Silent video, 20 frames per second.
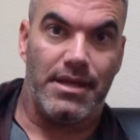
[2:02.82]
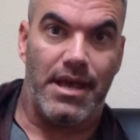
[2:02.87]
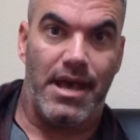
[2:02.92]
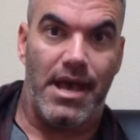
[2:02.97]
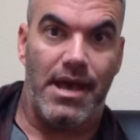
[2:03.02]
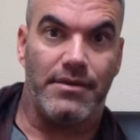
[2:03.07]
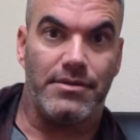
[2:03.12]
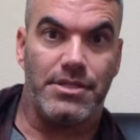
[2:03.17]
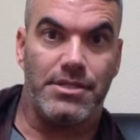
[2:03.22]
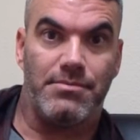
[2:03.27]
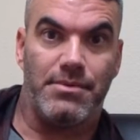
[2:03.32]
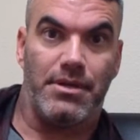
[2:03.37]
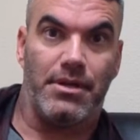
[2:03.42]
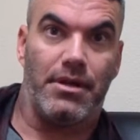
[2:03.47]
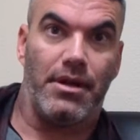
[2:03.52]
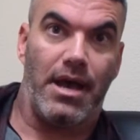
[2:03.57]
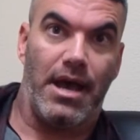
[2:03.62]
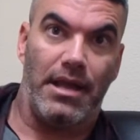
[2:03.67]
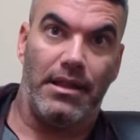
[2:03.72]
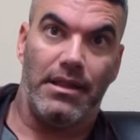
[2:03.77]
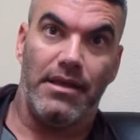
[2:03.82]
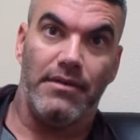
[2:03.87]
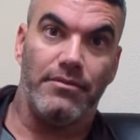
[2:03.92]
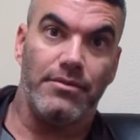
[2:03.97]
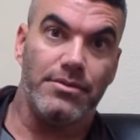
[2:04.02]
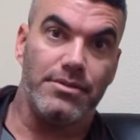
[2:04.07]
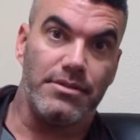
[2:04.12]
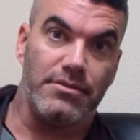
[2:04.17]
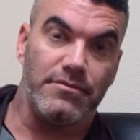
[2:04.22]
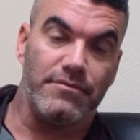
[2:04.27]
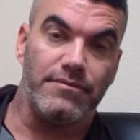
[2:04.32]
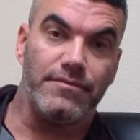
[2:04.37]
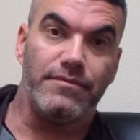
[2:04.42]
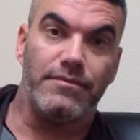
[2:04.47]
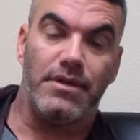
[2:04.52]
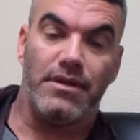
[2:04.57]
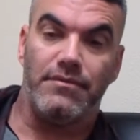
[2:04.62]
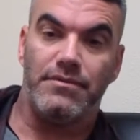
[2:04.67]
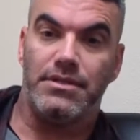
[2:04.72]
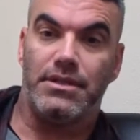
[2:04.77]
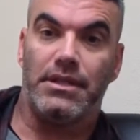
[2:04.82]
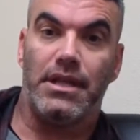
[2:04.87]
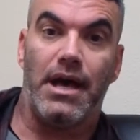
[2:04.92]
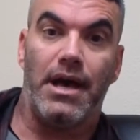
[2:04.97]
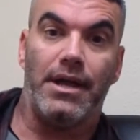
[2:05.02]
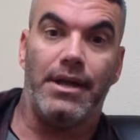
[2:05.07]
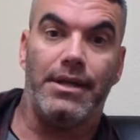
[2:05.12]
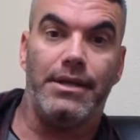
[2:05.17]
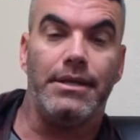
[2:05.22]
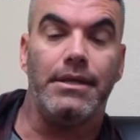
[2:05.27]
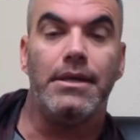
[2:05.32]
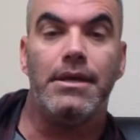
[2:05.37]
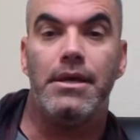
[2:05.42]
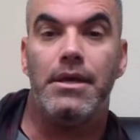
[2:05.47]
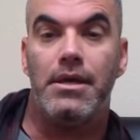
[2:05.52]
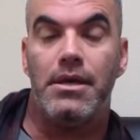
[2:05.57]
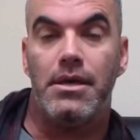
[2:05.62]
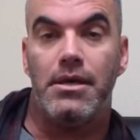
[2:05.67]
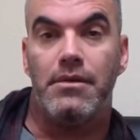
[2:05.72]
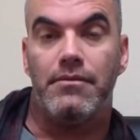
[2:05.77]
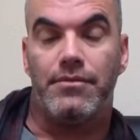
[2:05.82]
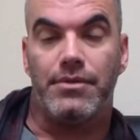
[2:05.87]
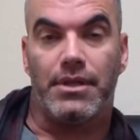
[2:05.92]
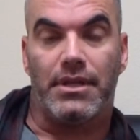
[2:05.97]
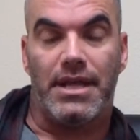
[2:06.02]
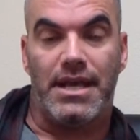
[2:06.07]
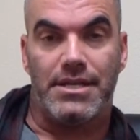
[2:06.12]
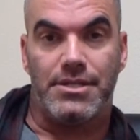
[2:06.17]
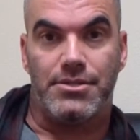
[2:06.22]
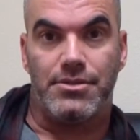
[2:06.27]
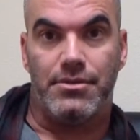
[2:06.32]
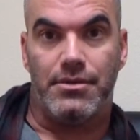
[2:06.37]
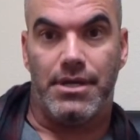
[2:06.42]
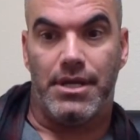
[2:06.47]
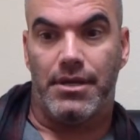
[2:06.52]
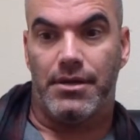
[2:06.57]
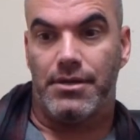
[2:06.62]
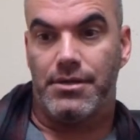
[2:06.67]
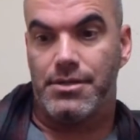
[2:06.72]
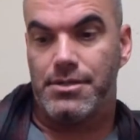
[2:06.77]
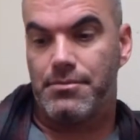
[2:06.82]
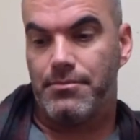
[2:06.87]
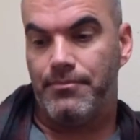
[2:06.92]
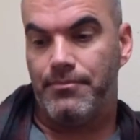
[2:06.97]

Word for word: half. She's been on high levels of, of Dilaudid for the last two years.